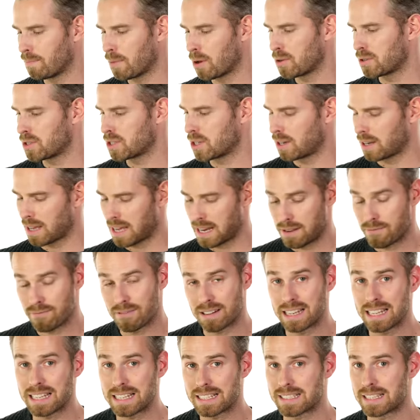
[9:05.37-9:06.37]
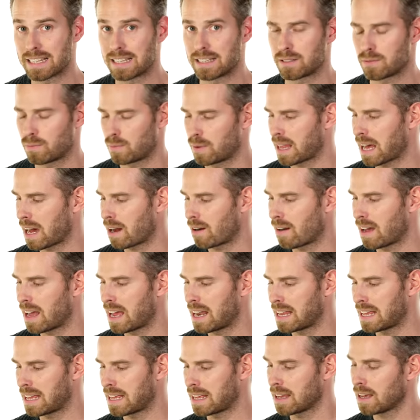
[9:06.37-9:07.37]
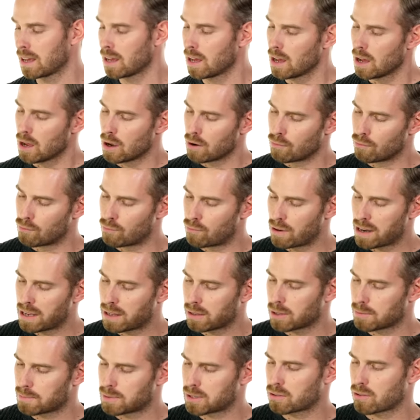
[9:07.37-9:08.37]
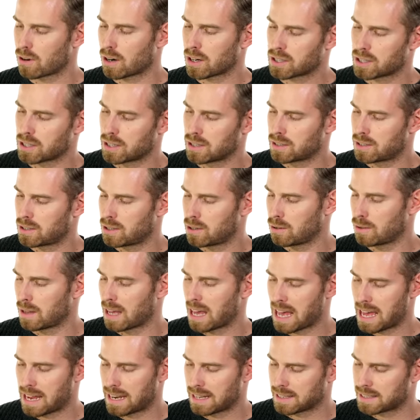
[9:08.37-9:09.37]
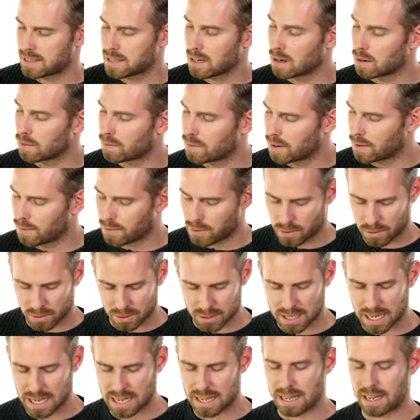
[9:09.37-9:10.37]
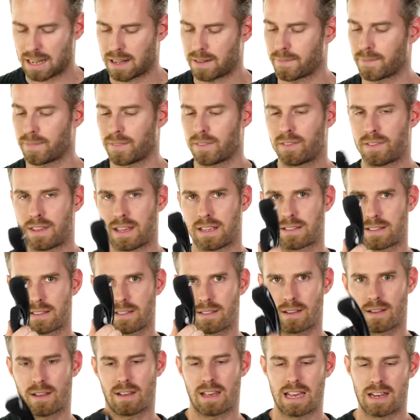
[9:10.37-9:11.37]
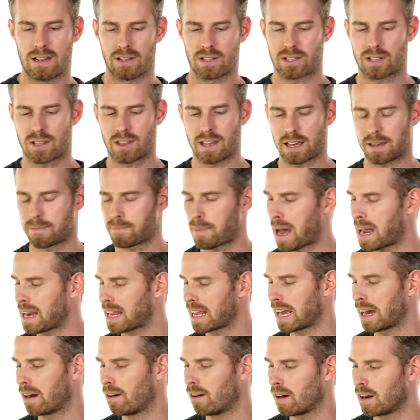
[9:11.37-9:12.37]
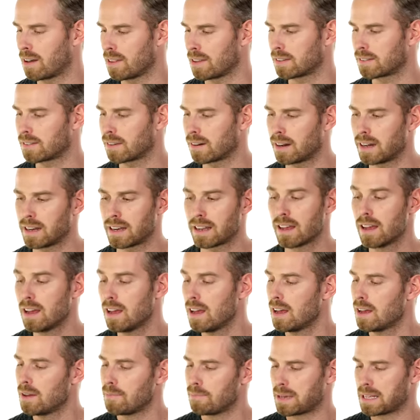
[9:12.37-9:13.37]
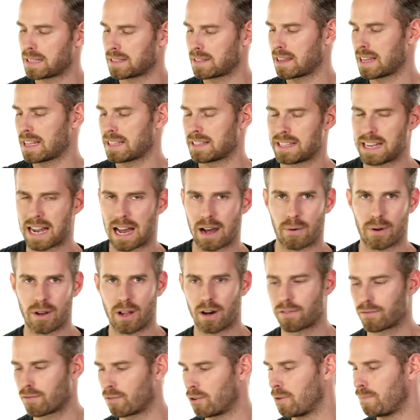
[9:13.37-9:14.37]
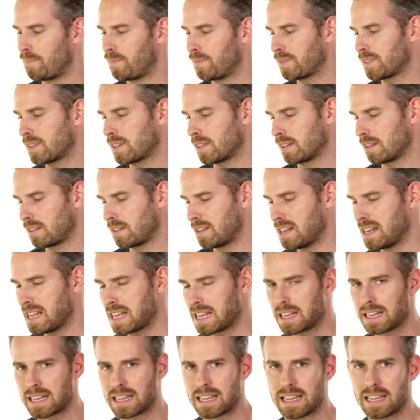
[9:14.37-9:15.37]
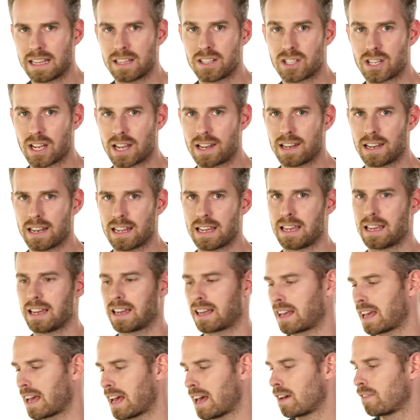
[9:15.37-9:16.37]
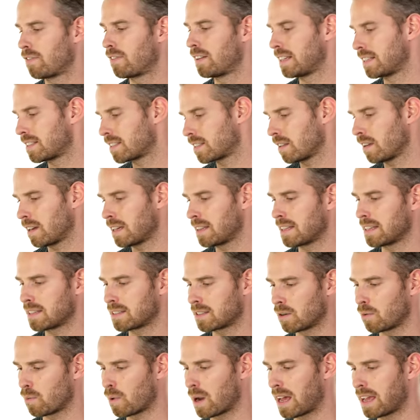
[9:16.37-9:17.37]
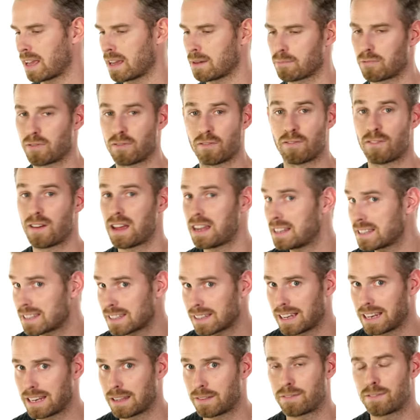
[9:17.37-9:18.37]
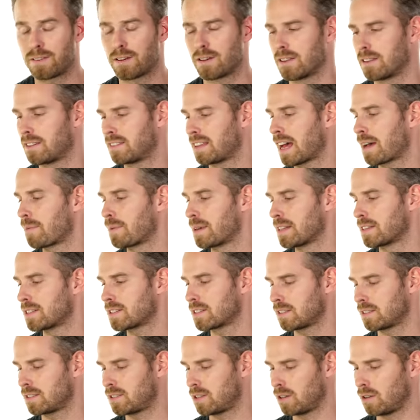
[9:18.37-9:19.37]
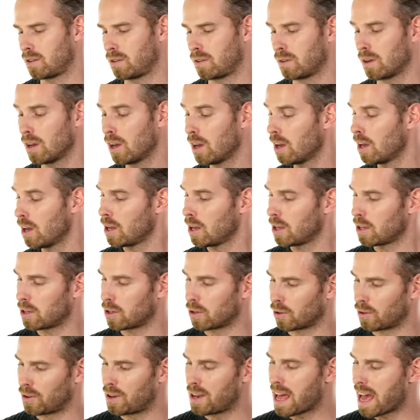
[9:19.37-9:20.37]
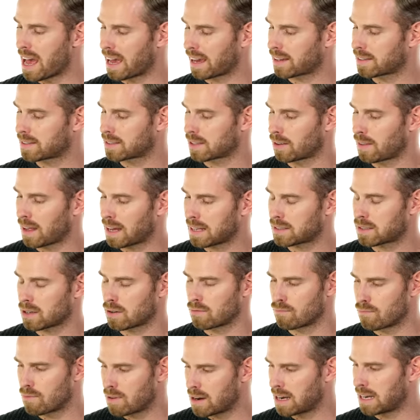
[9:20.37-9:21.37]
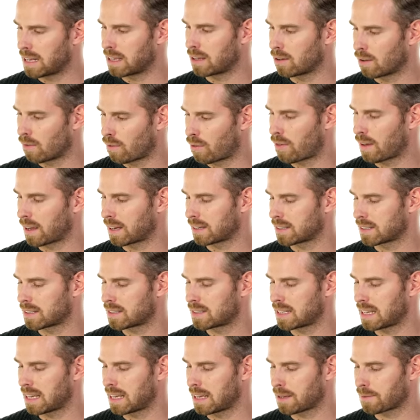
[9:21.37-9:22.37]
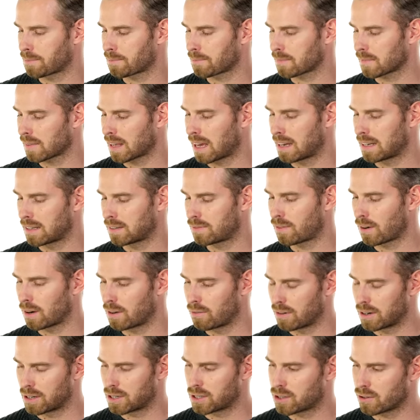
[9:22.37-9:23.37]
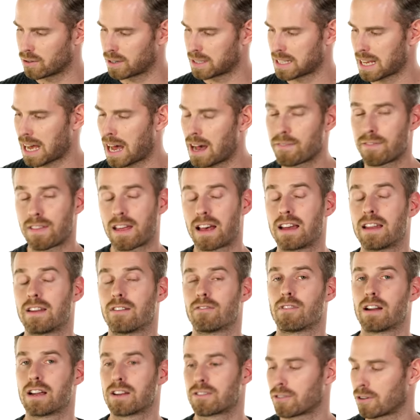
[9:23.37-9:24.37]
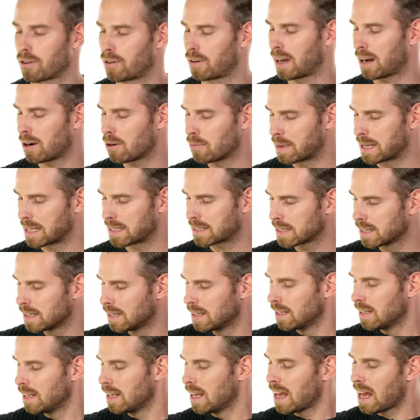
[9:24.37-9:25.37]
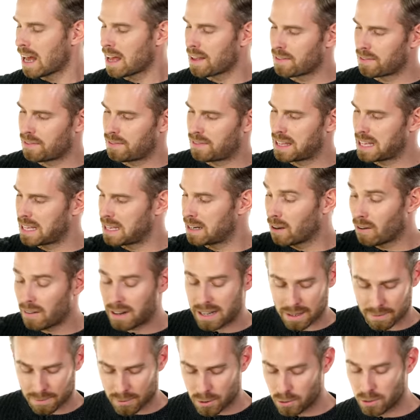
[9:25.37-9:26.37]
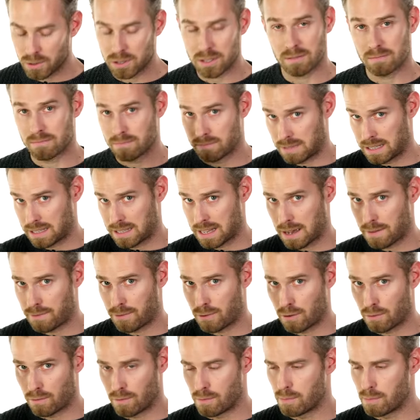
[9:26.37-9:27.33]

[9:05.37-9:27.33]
motion, and it releases without any real obstruction to the head itself. And of course, taking this inch thick padding out either side means that there's now enough room to neatly, gently, and carefully slide this away and prevent any further damage to your neck. So that's a really good thing to see, and it's very reassuring to have that in a retro helmet. The lining, of course, is therefore